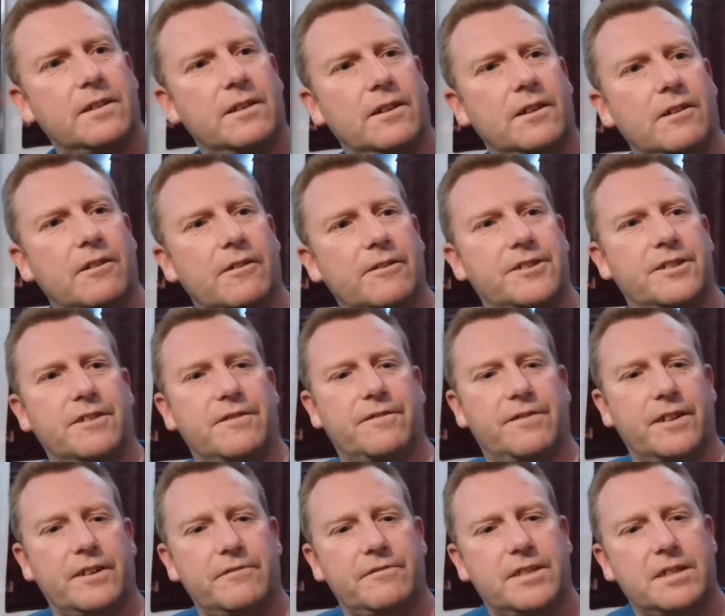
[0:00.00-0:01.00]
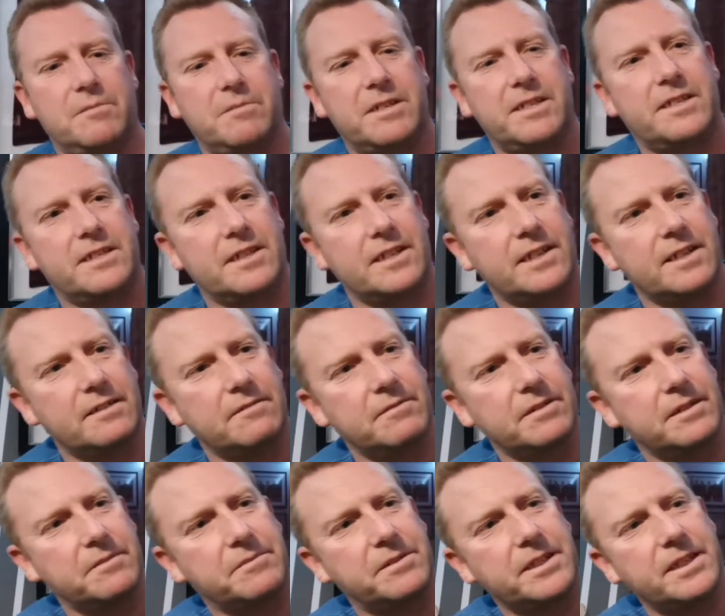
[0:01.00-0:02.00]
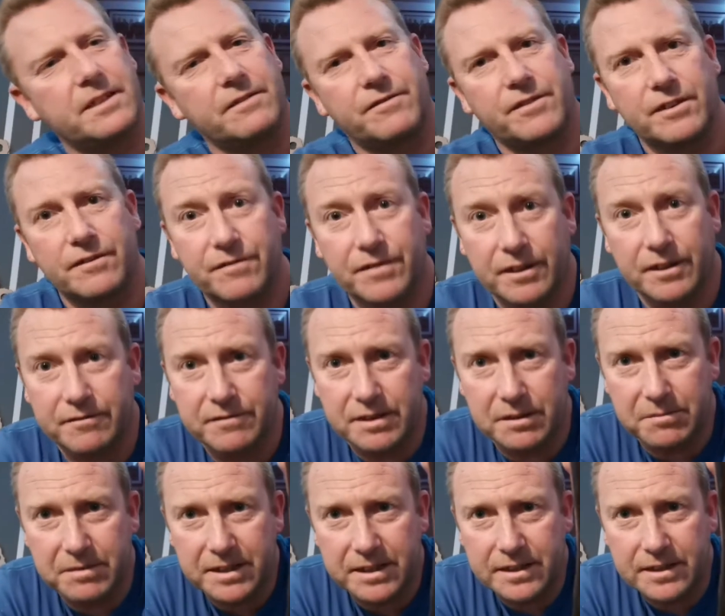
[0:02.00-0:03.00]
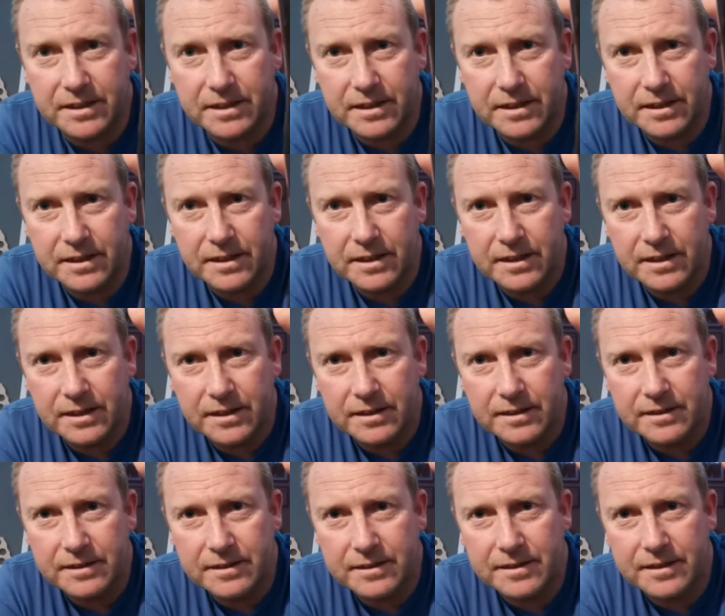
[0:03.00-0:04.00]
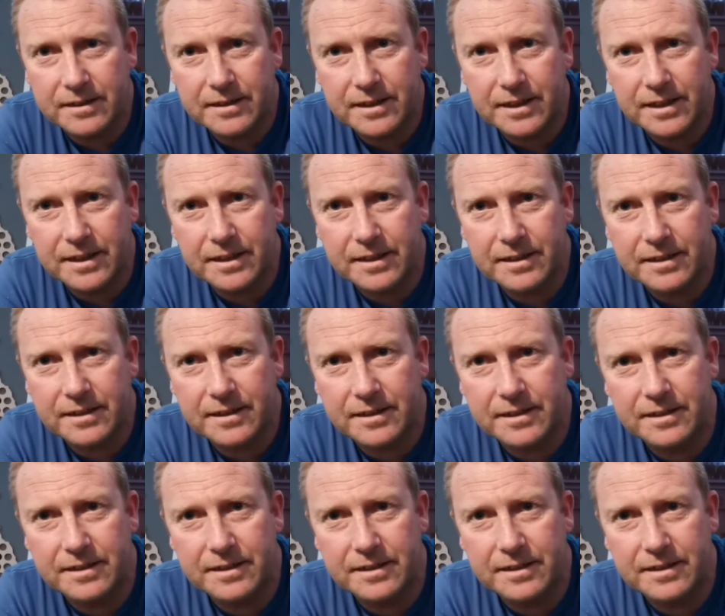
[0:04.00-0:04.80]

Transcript: lots of floaty bits in it. Well, I'm seeing a few floaty bits. See there?